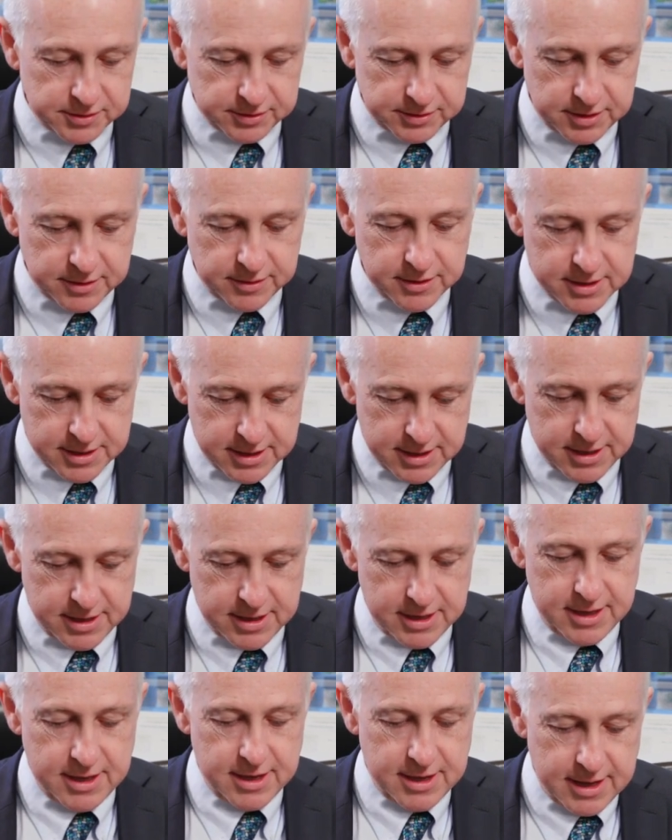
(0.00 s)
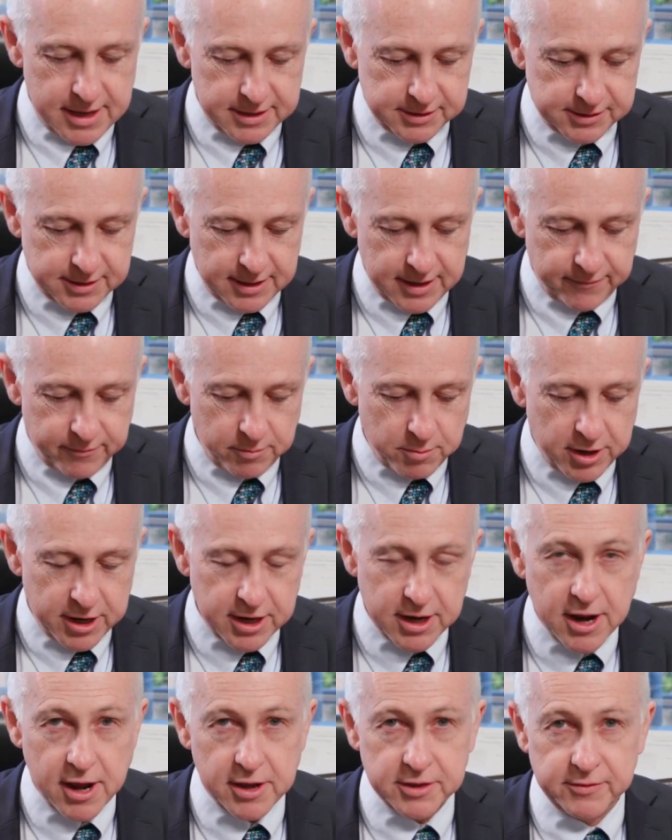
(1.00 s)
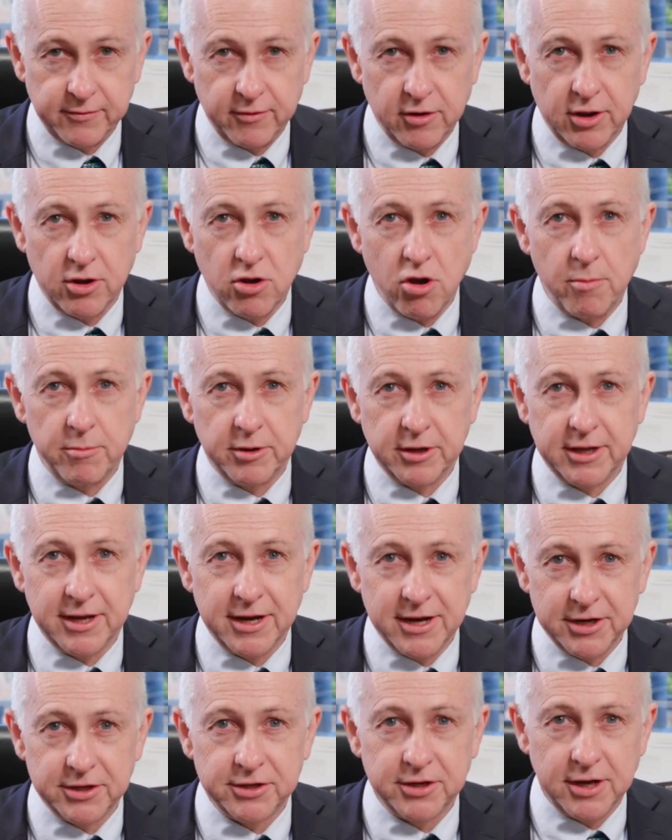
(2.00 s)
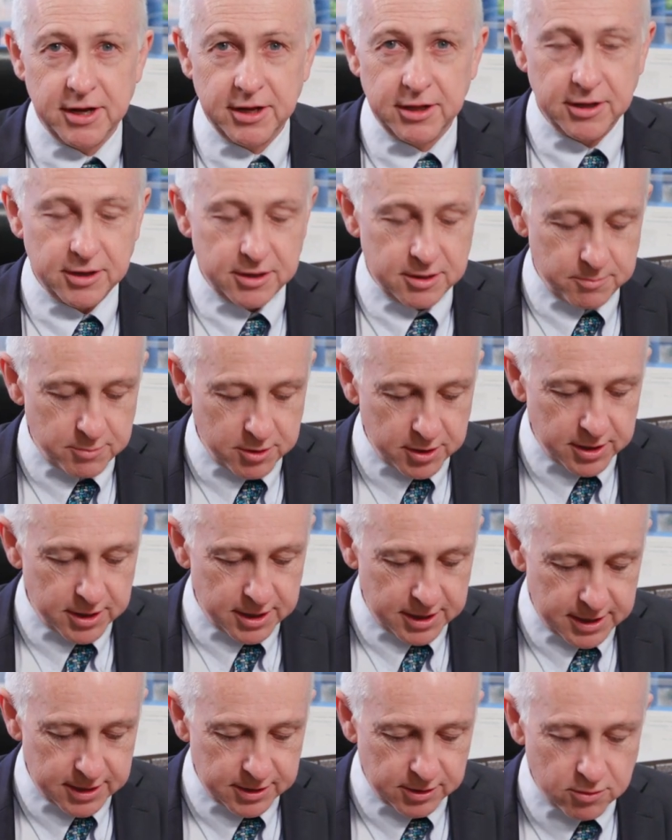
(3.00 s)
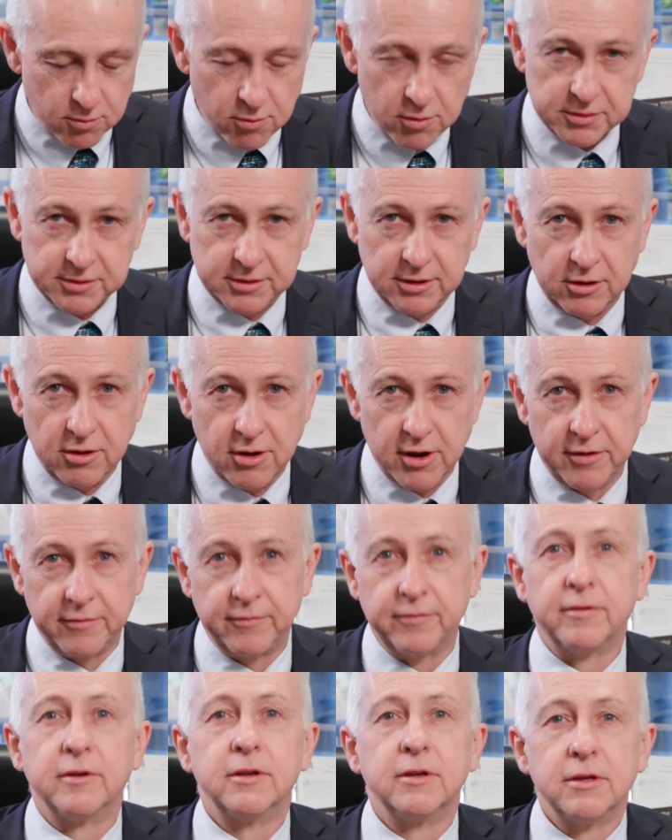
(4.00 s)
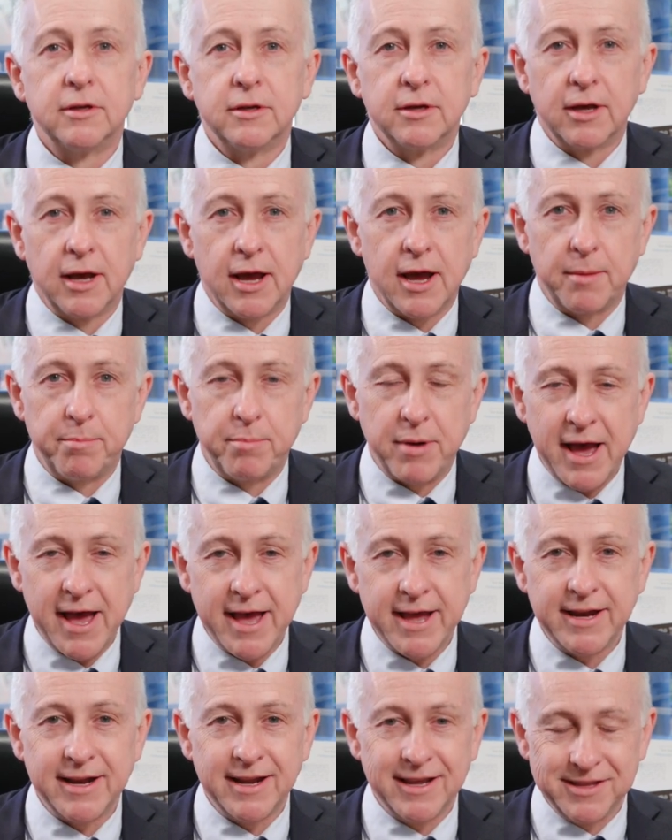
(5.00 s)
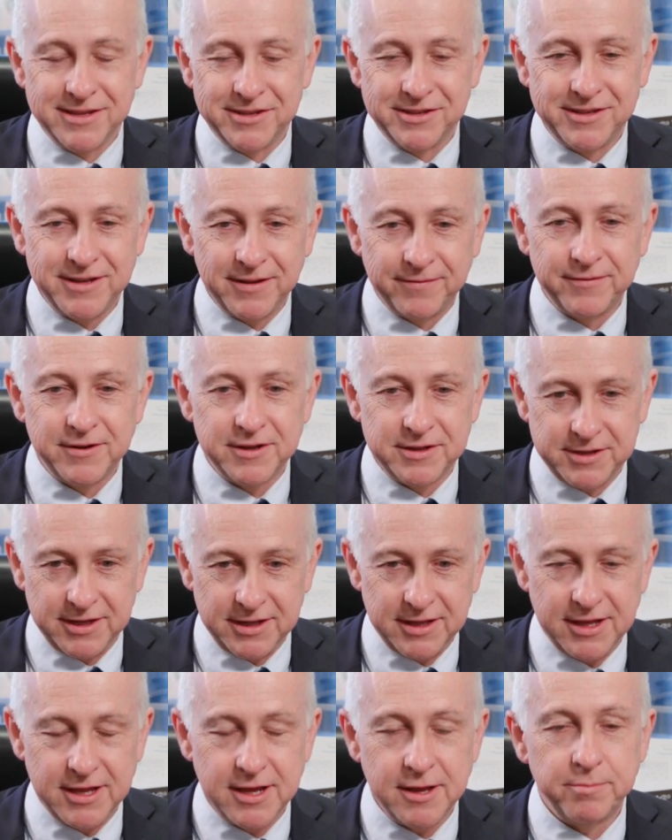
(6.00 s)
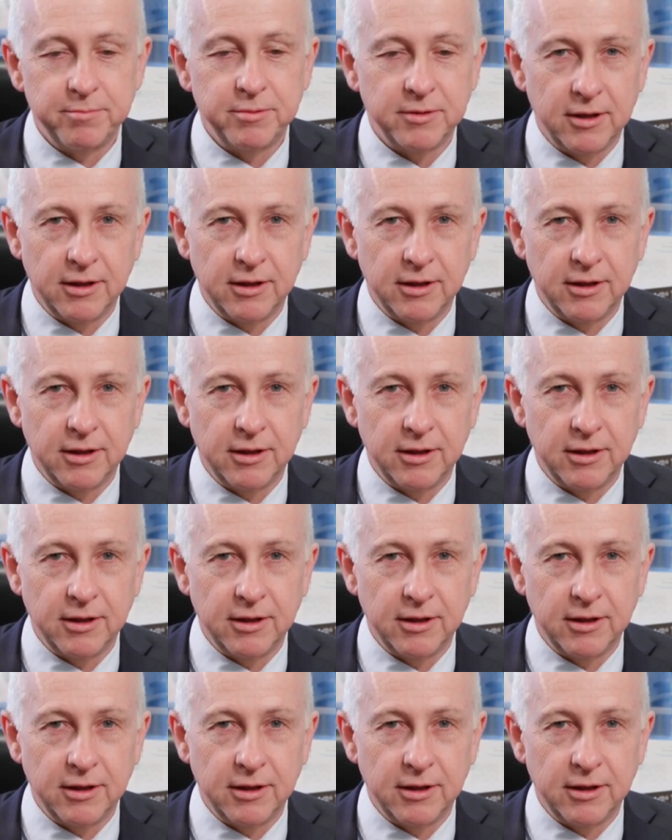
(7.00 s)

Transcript: is as everybody knows, a very common condition in the community, and it causes a lot of pain and stiffness in the hip.